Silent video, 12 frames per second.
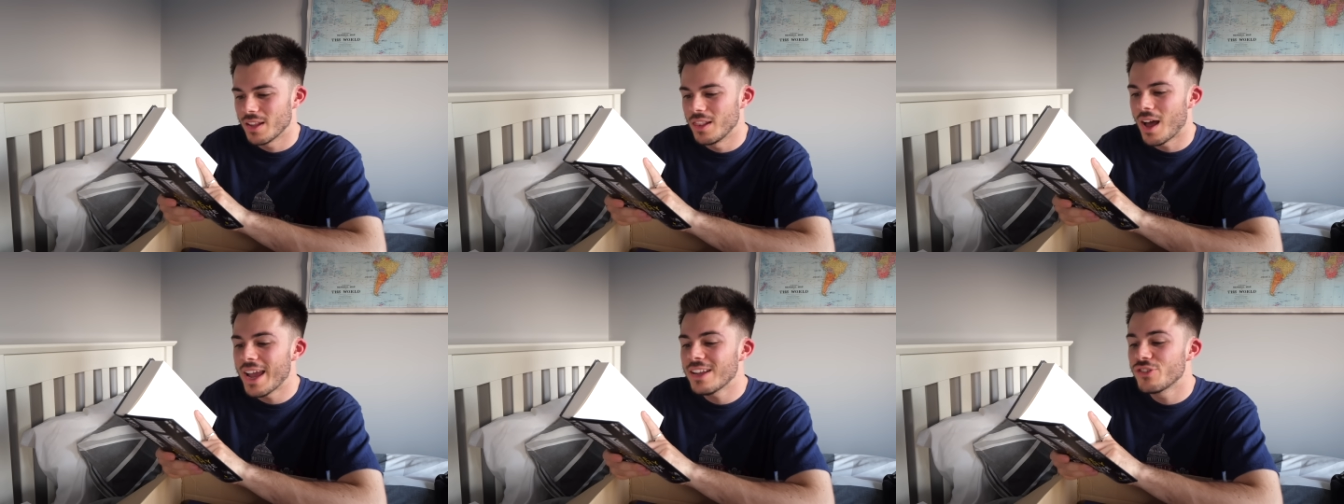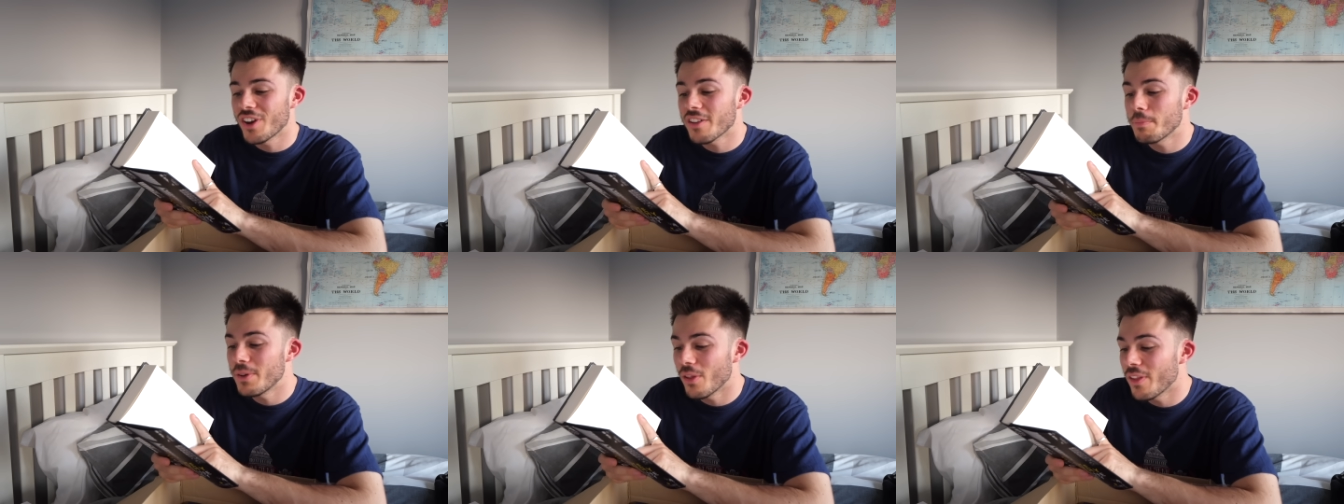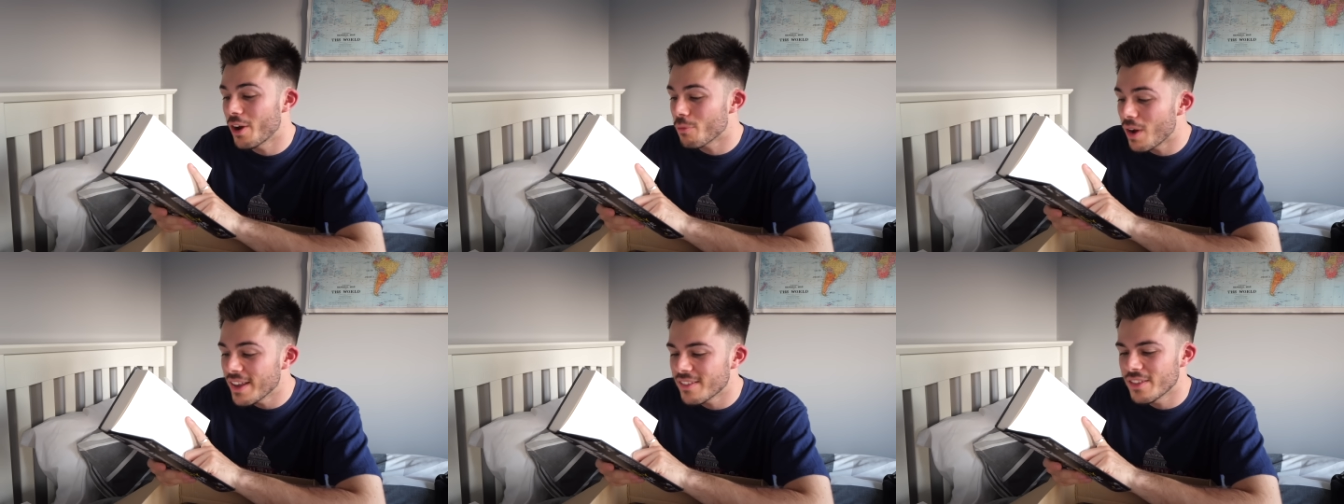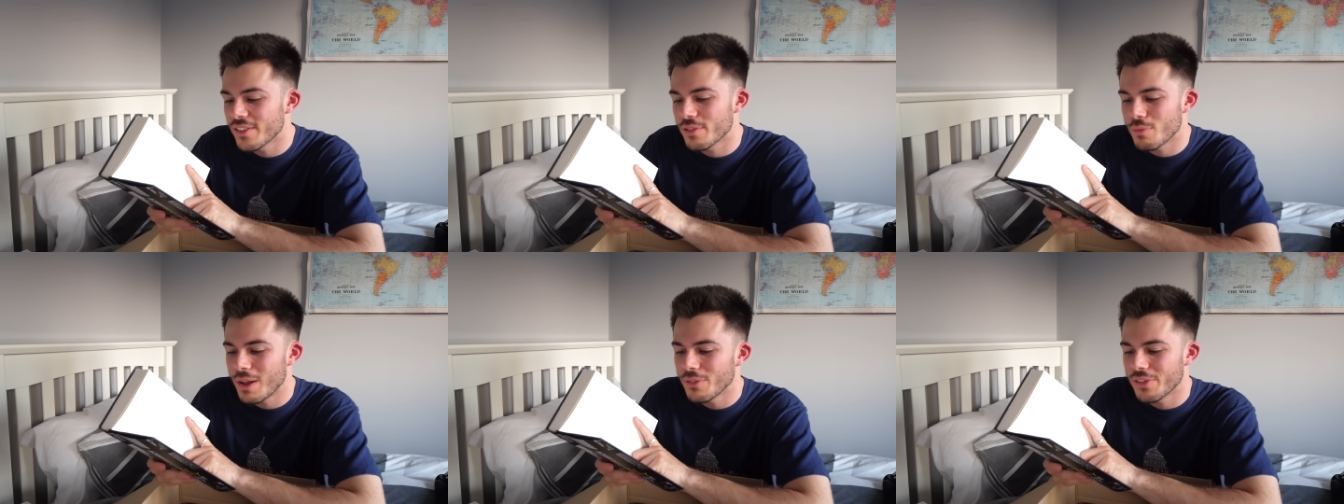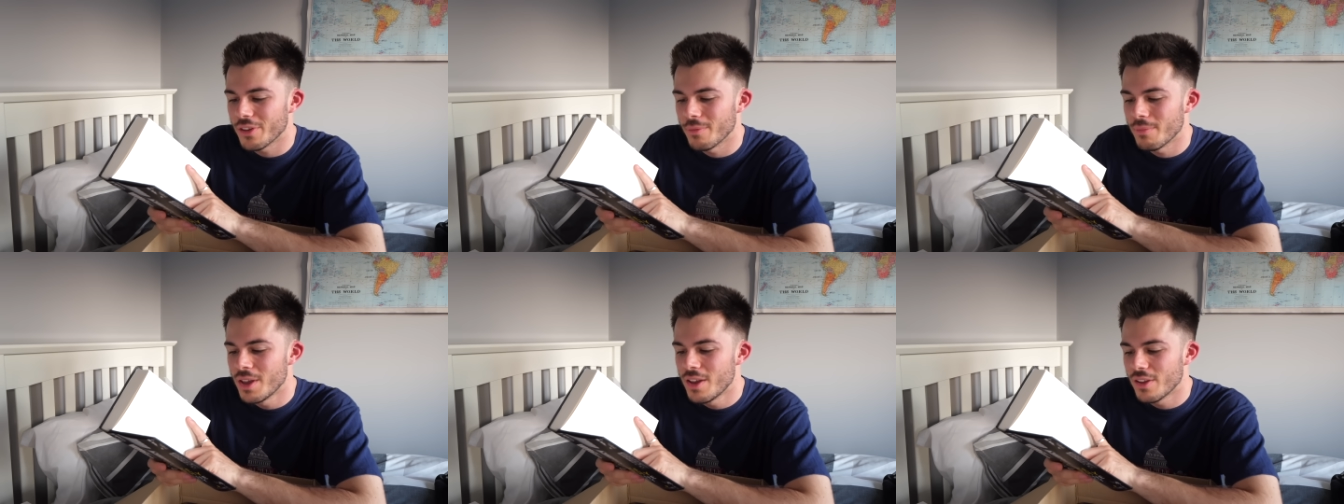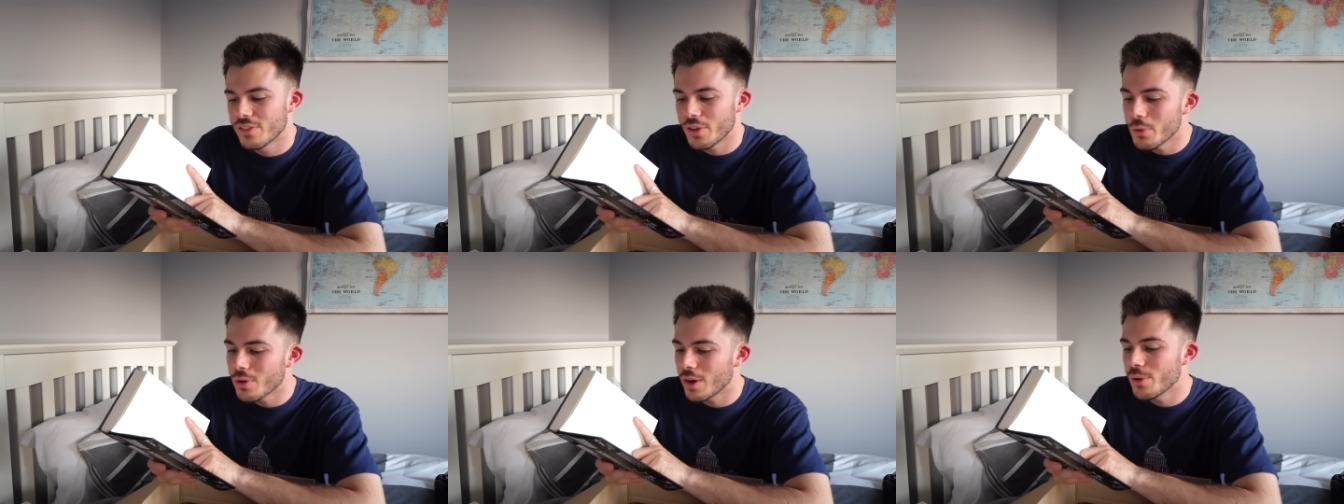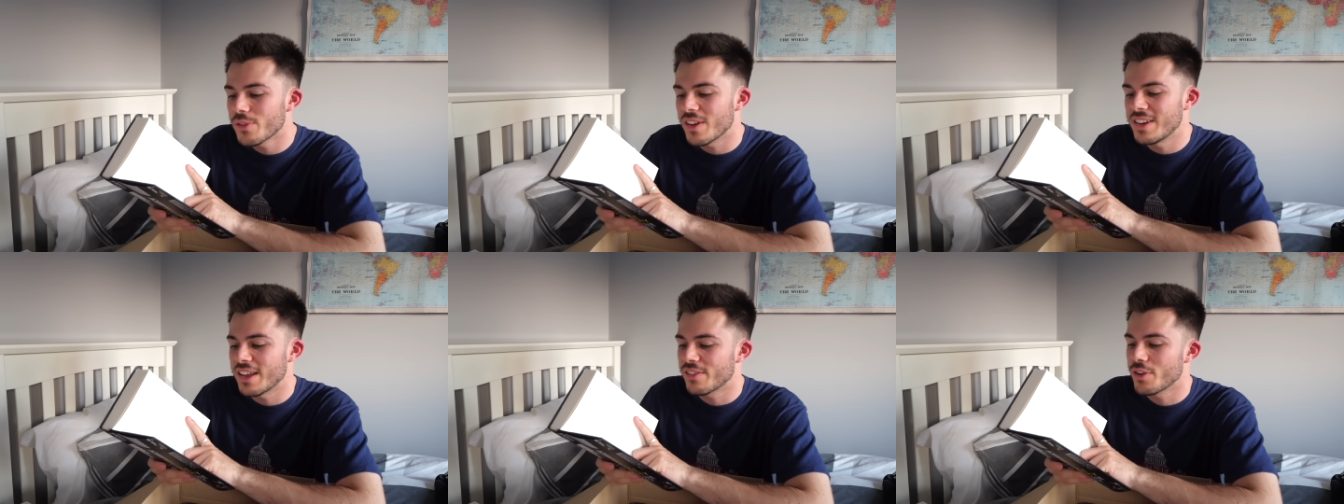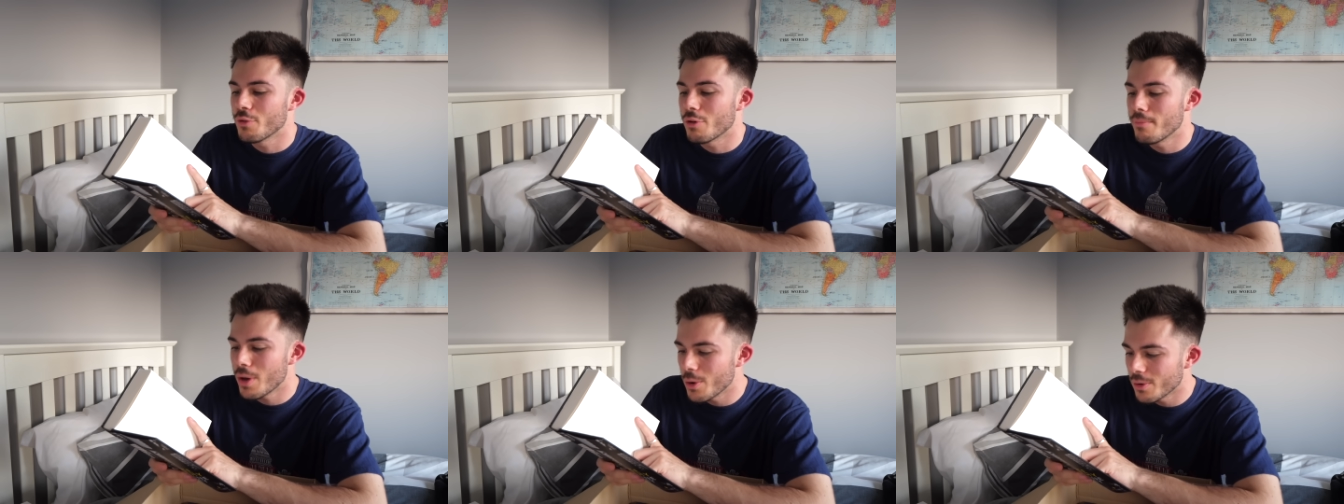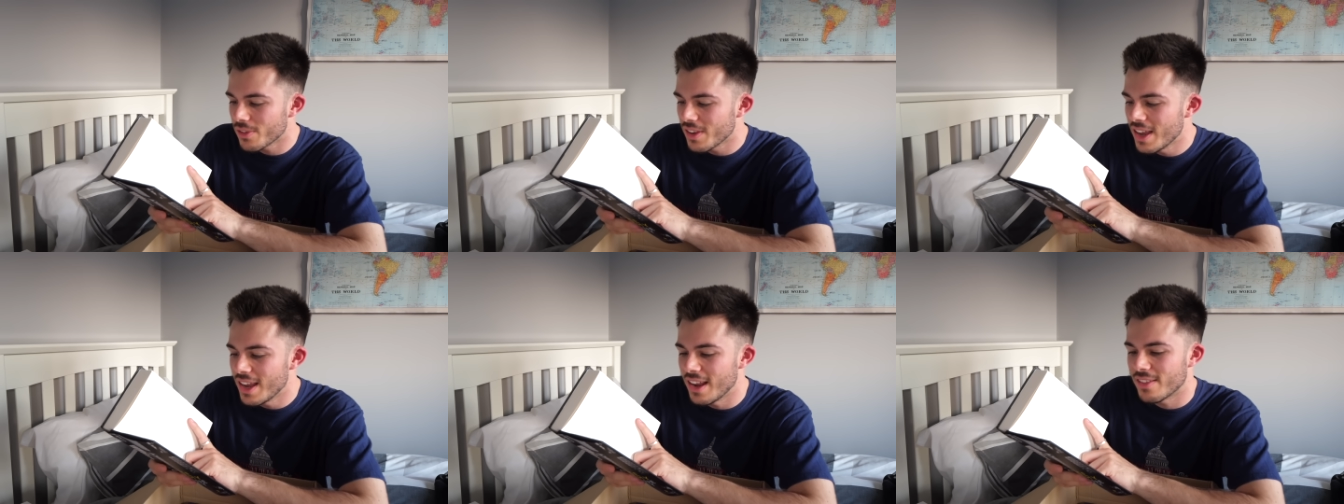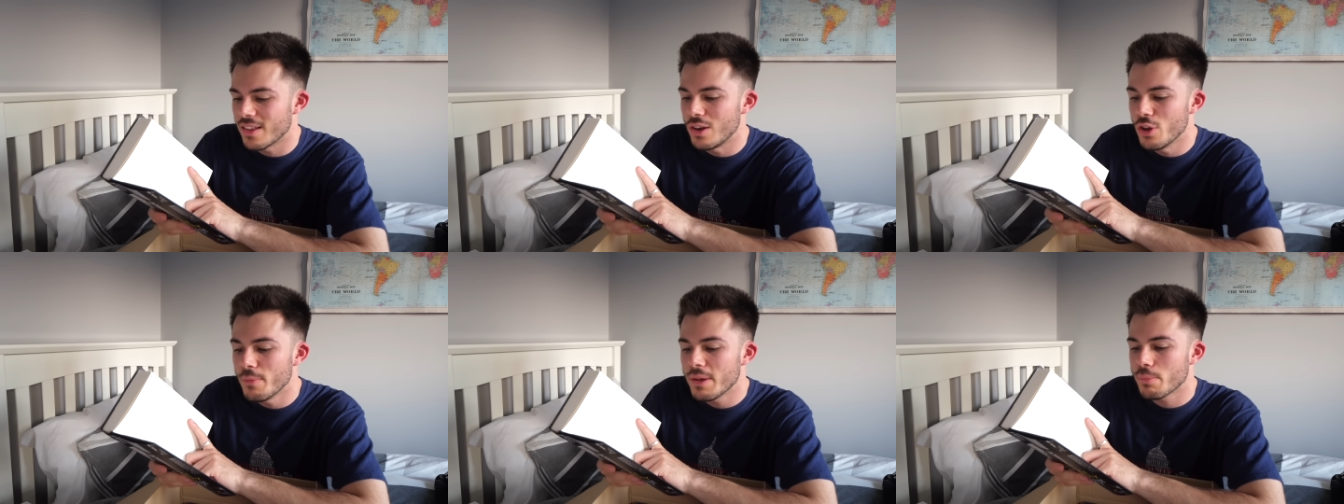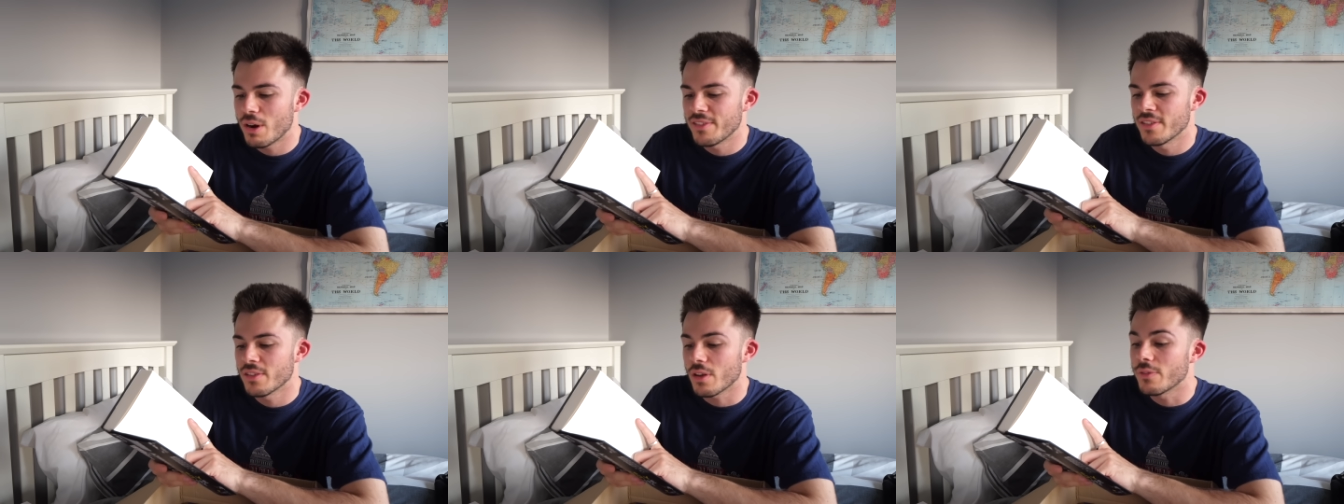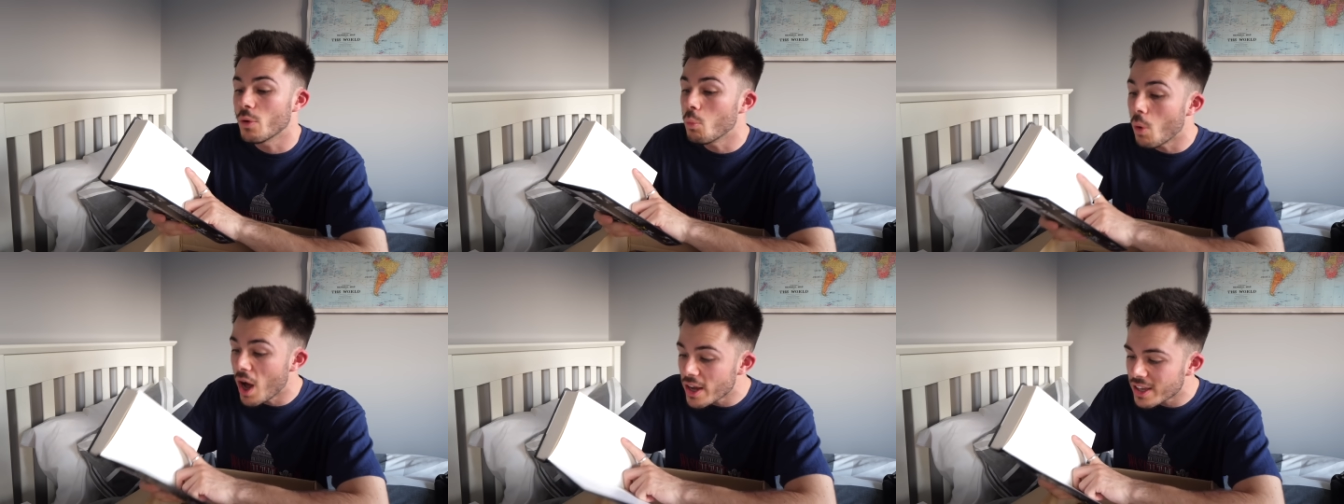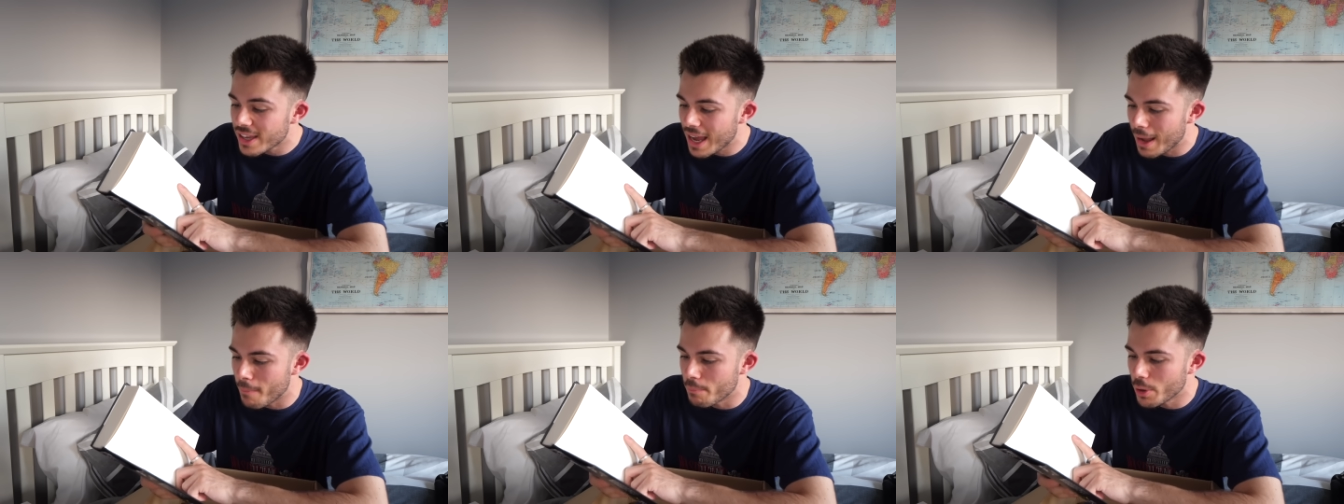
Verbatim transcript: Lying just beyond the horizon that surrounds them, so close and yet so remote, is the looming presence of a work camp.